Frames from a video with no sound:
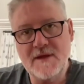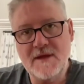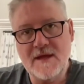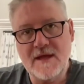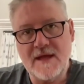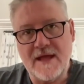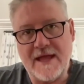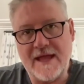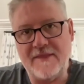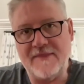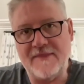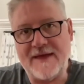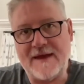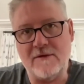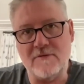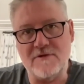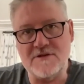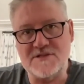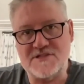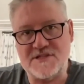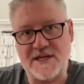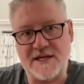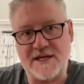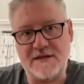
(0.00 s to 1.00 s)
and that
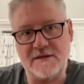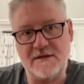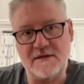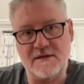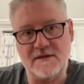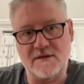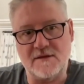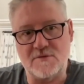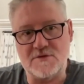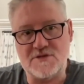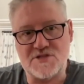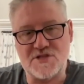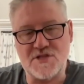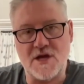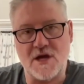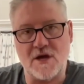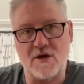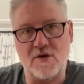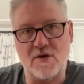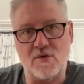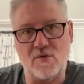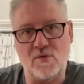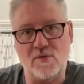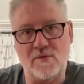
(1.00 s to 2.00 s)
was it. There was
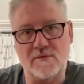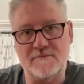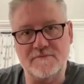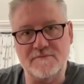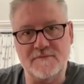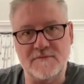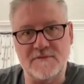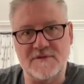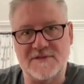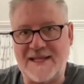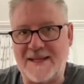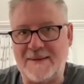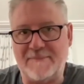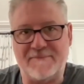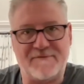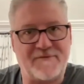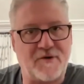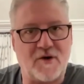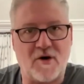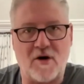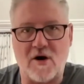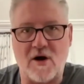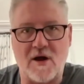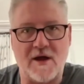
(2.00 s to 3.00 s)
no deep
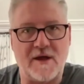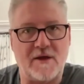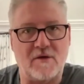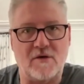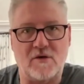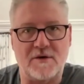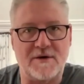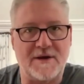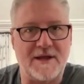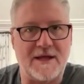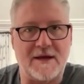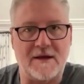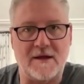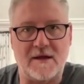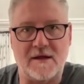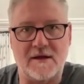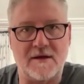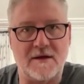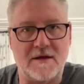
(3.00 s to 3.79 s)
frying or none of,